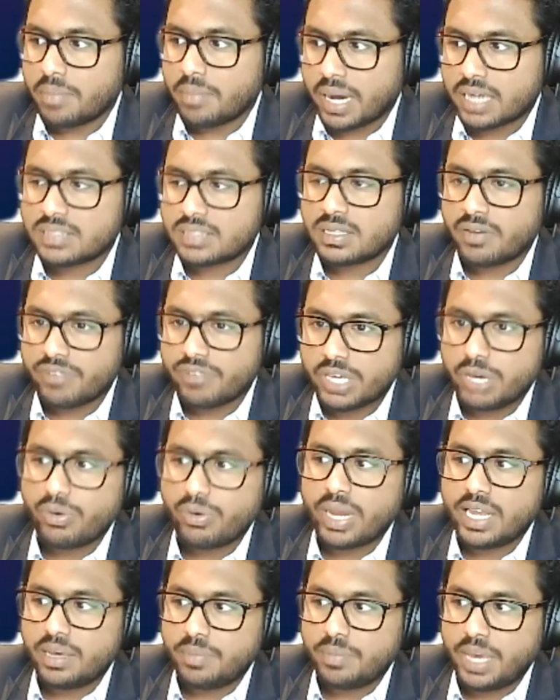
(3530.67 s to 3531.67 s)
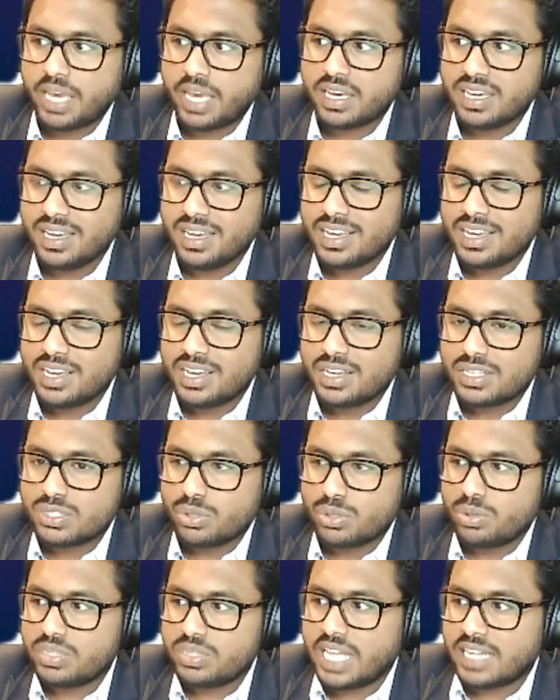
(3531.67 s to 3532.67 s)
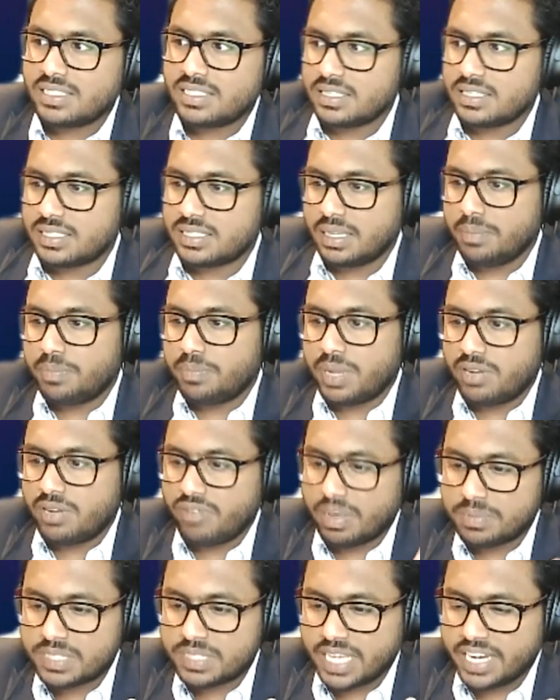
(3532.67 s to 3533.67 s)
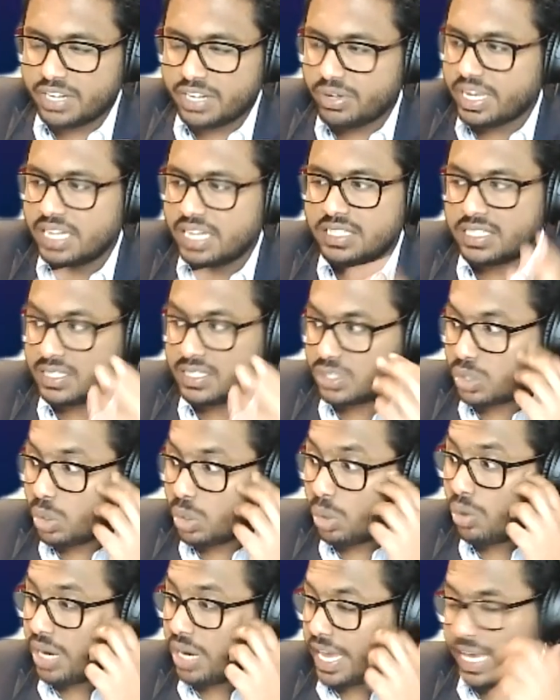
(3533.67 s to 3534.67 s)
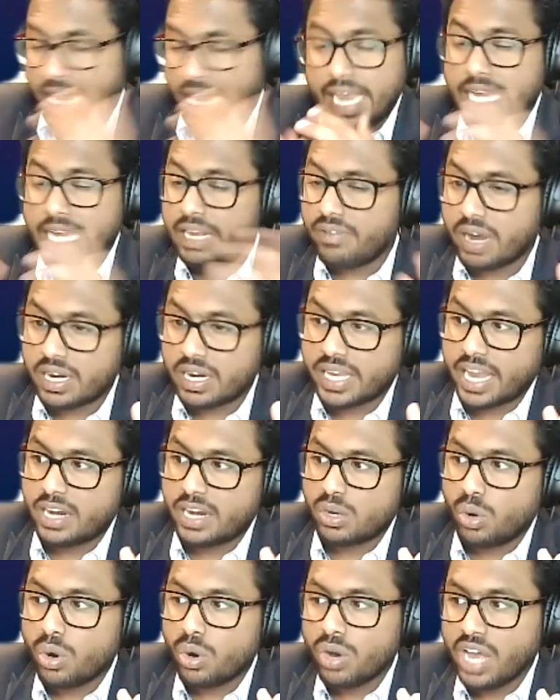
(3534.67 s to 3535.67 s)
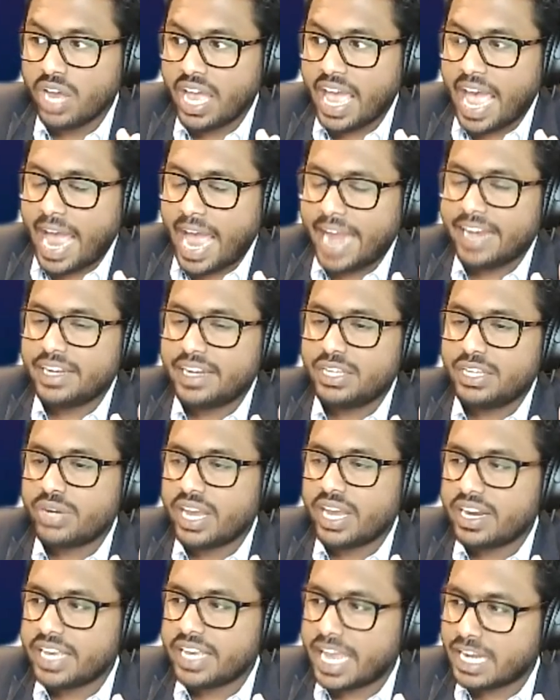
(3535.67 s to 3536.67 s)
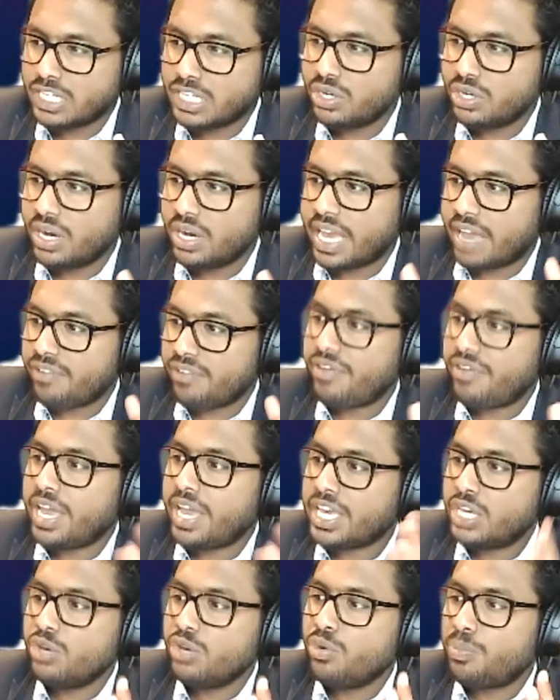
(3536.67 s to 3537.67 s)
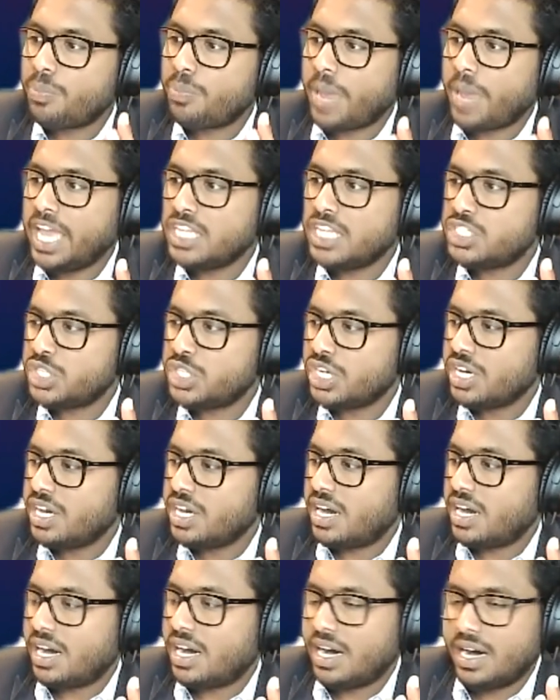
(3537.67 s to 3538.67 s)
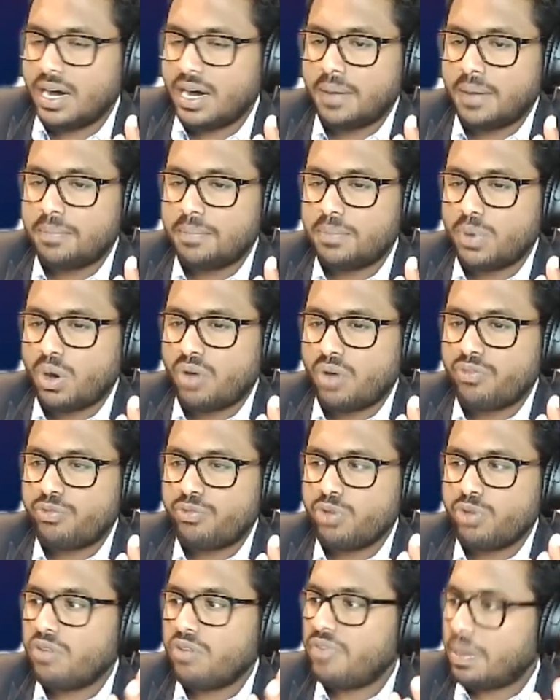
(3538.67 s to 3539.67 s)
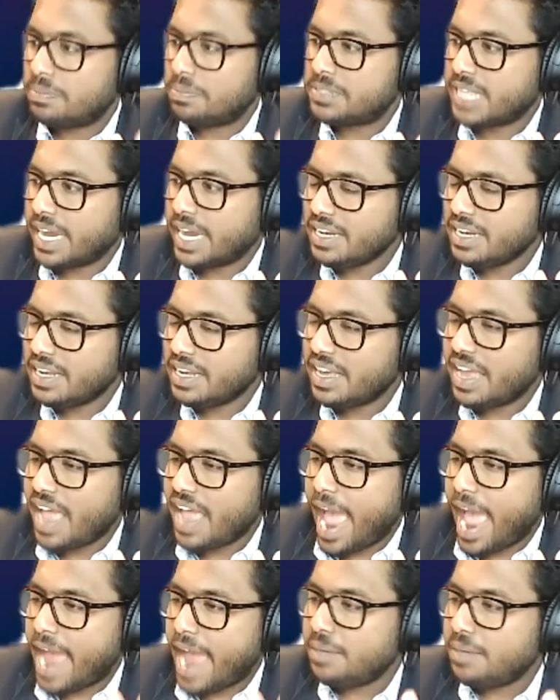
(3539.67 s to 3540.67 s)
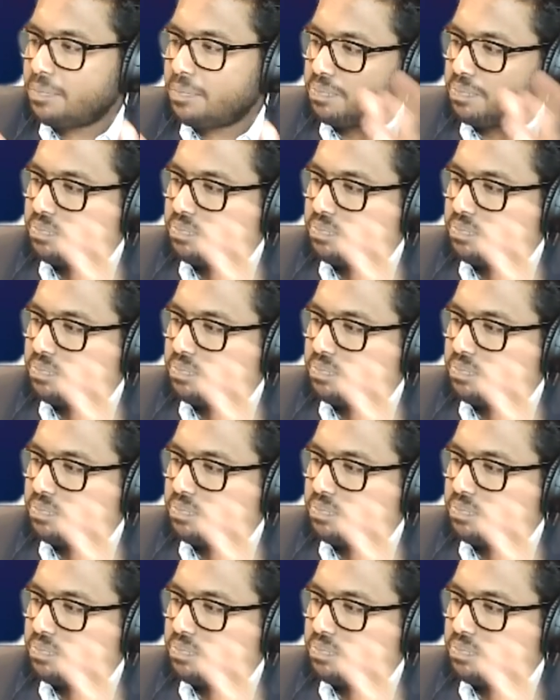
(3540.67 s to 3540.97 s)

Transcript: Microsoft Q&A Maker. So that's a simple website. You can just go, like anyone can go, and you can get your FAQ page of your website and